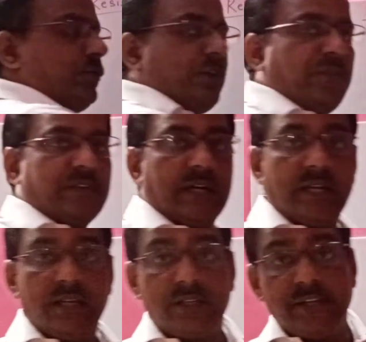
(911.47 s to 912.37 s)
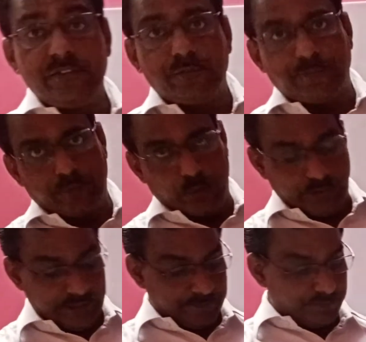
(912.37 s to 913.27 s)
of current is
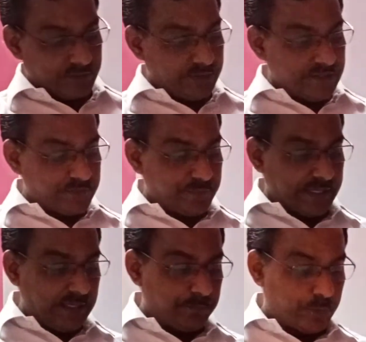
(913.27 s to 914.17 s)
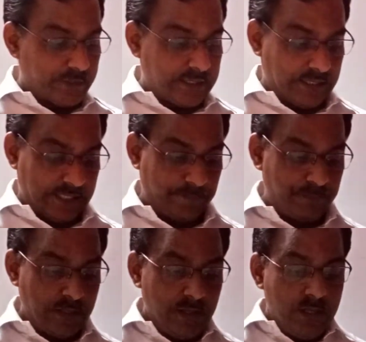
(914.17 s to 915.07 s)
flowing. This very important line.
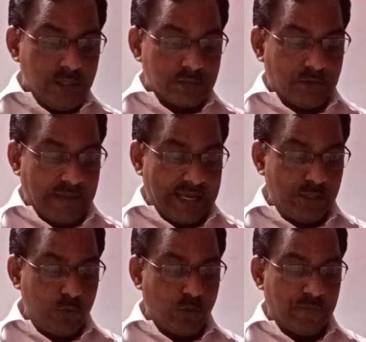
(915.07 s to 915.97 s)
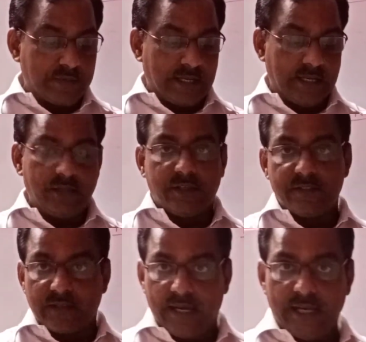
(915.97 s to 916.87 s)
The value of current is
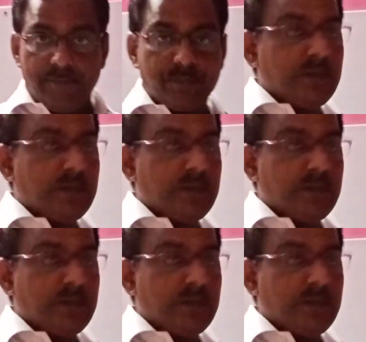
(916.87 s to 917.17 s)
I.